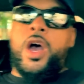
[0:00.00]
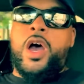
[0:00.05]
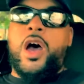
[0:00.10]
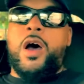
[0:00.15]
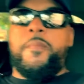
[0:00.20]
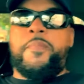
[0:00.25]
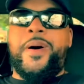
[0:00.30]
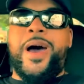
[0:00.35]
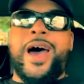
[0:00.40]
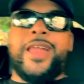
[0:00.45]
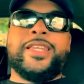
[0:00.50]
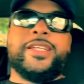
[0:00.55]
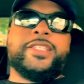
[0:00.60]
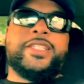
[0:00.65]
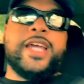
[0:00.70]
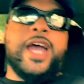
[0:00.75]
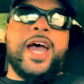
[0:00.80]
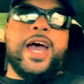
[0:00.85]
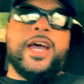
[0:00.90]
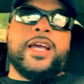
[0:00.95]

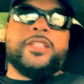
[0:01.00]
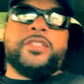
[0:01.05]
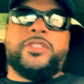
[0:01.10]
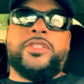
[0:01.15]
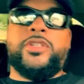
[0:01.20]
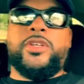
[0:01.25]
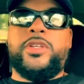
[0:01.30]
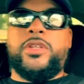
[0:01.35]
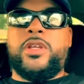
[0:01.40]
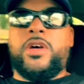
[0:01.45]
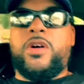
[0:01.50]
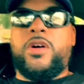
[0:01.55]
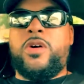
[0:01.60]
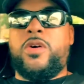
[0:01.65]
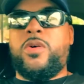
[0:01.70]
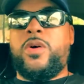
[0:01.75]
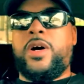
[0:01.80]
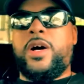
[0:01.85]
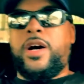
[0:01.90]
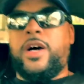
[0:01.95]
apologize, you
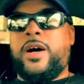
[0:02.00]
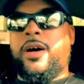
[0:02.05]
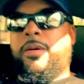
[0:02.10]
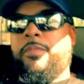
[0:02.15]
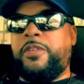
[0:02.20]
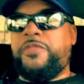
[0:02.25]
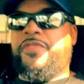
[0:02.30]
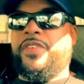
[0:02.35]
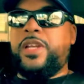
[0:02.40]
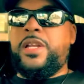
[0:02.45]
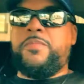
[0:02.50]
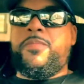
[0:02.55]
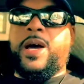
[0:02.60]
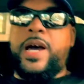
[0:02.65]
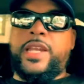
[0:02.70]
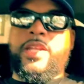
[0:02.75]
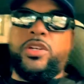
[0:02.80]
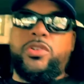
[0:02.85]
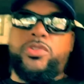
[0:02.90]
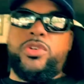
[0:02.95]
know. If
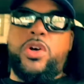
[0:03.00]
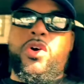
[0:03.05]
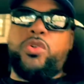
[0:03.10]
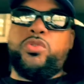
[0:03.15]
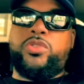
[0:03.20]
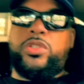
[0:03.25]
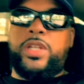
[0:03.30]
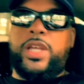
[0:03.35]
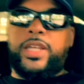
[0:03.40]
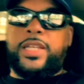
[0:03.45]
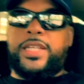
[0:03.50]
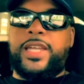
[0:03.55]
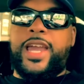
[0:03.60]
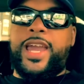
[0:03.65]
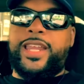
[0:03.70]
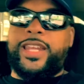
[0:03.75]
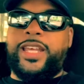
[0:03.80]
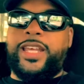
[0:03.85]
anybody knows Nick Cannon,